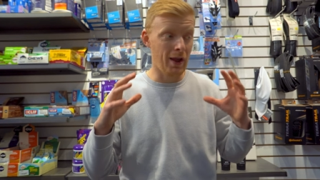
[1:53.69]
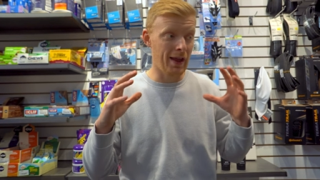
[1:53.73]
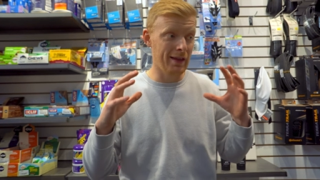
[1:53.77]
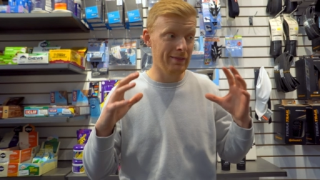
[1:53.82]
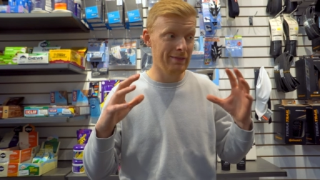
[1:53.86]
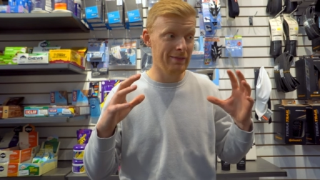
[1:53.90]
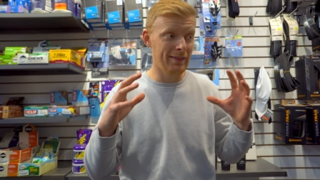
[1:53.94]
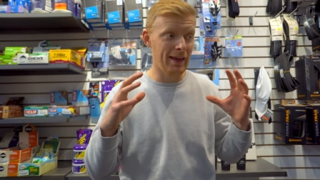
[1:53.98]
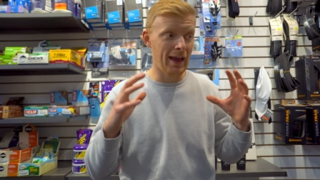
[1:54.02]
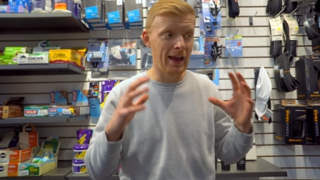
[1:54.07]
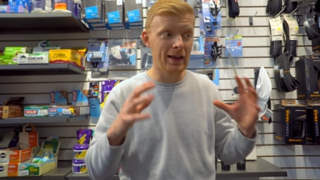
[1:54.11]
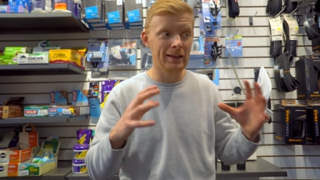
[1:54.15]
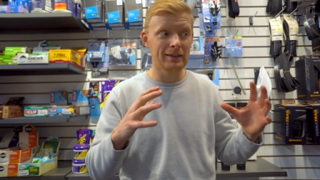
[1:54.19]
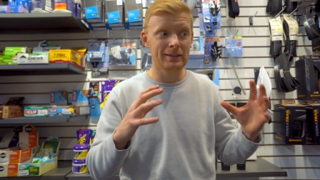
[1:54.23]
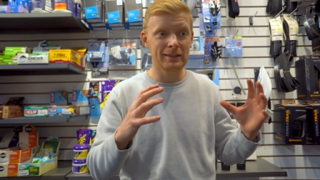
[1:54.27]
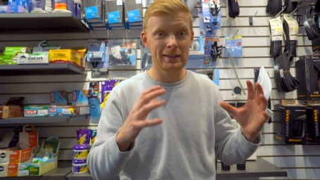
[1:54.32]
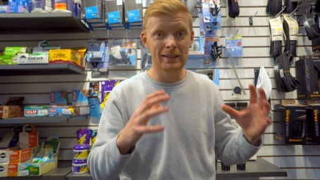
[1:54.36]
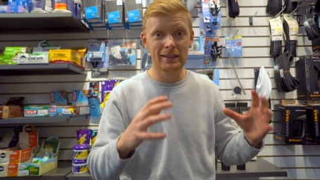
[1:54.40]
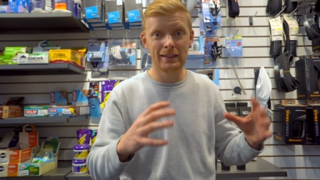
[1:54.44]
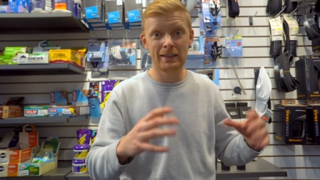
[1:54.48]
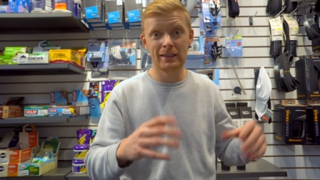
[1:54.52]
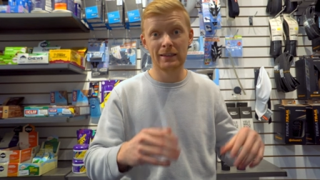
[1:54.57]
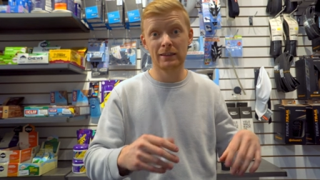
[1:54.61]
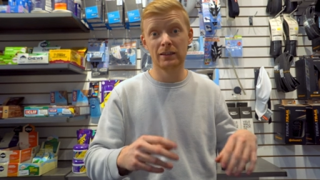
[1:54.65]
and that
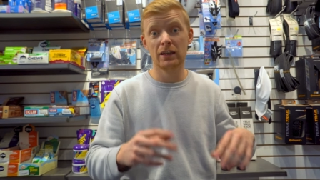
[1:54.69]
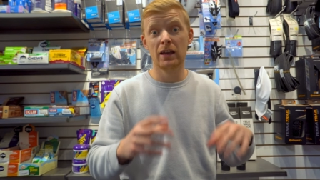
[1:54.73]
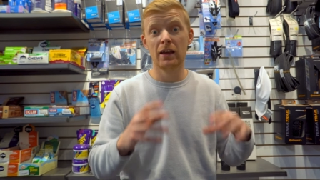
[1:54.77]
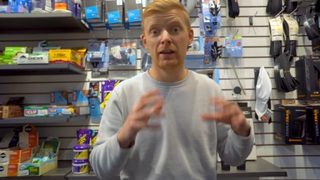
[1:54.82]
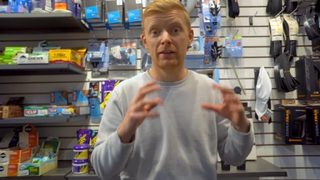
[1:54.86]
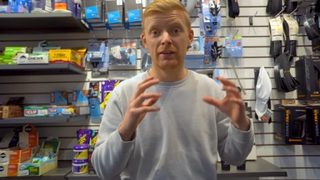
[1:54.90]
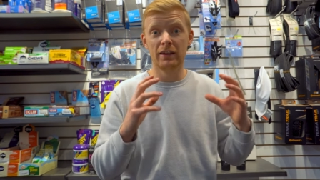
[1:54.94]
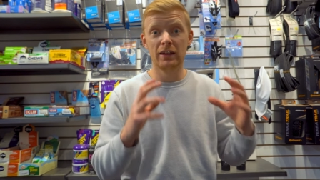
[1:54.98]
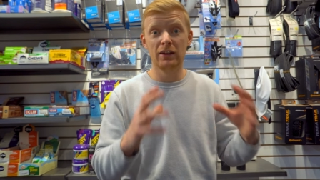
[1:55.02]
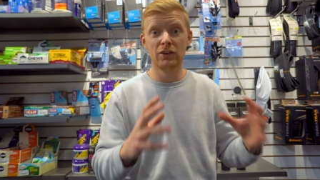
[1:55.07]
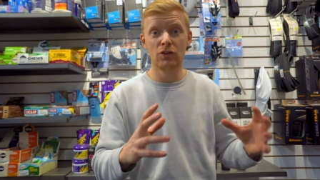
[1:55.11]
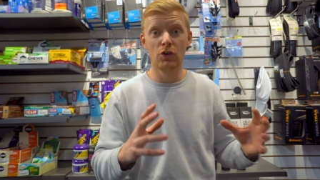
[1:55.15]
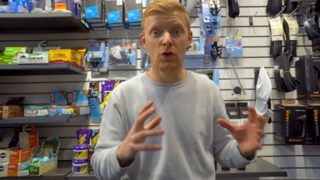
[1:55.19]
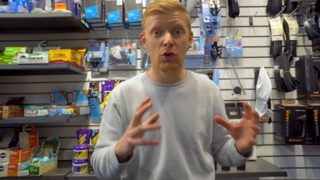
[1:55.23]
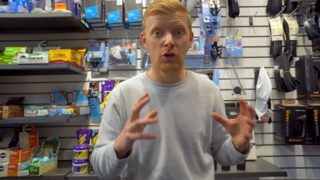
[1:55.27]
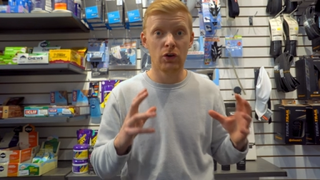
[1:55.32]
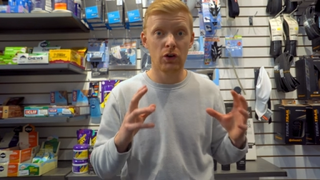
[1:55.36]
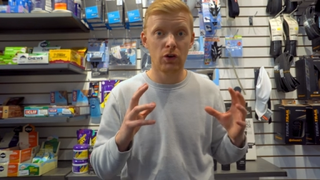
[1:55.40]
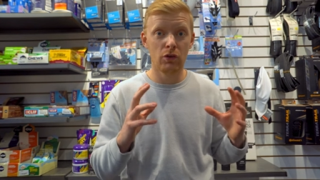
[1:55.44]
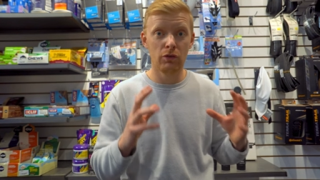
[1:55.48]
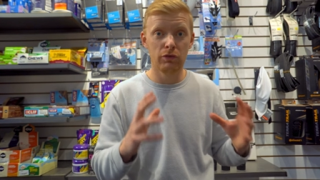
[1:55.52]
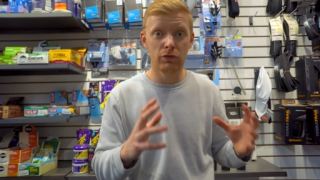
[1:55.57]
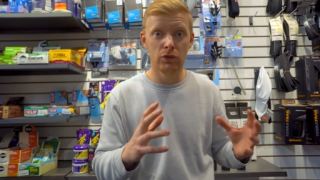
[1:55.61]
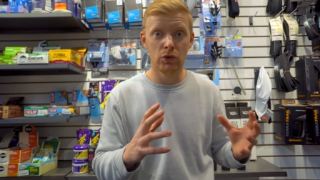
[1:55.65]
is the
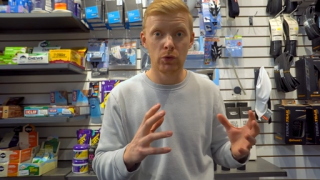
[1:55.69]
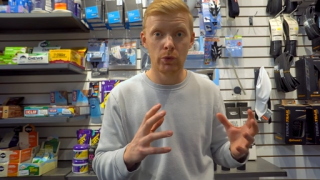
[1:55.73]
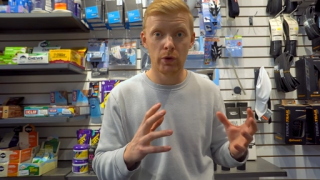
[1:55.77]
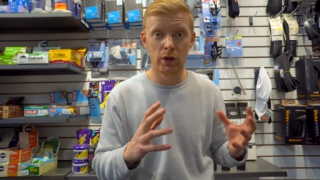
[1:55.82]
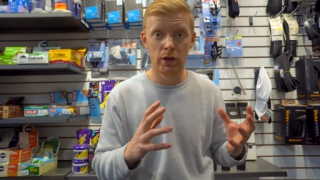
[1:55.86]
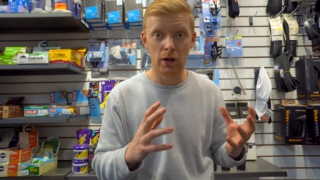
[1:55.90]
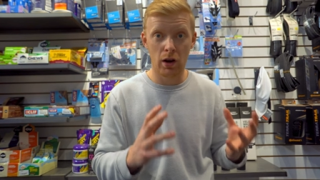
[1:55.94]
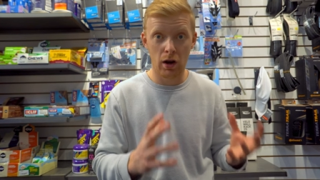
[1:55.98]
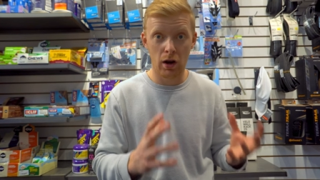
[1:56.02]
Norco Fluid